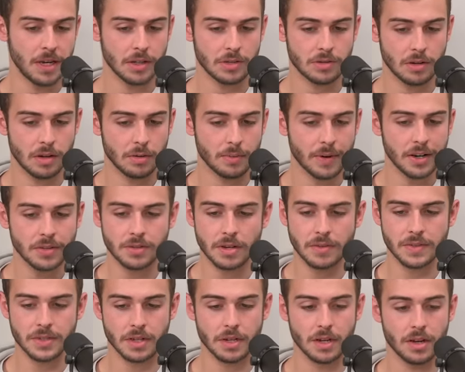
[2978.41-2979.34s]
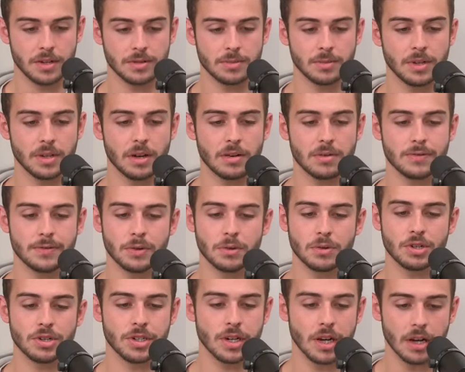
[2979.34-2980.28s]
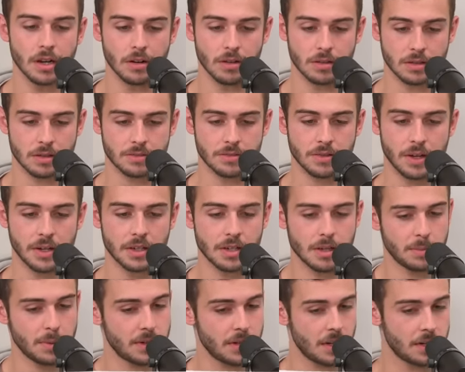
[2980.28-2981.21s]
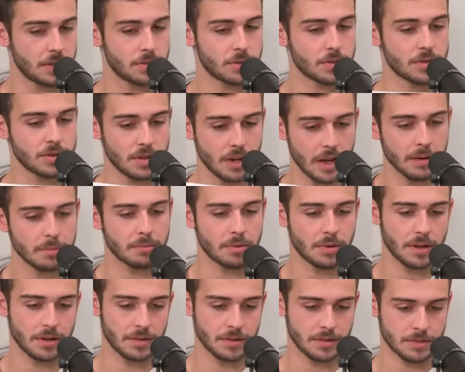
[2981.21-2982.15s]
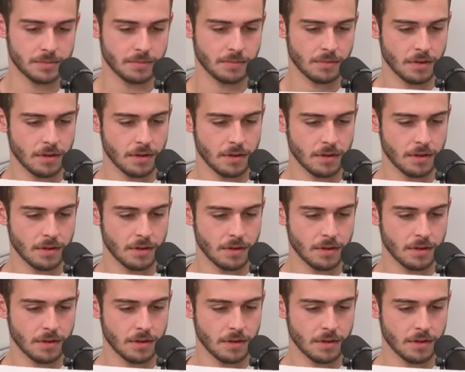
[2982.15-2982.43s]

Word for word: so I race over to hers and we go full Sherlock to find her potential stepbrothers.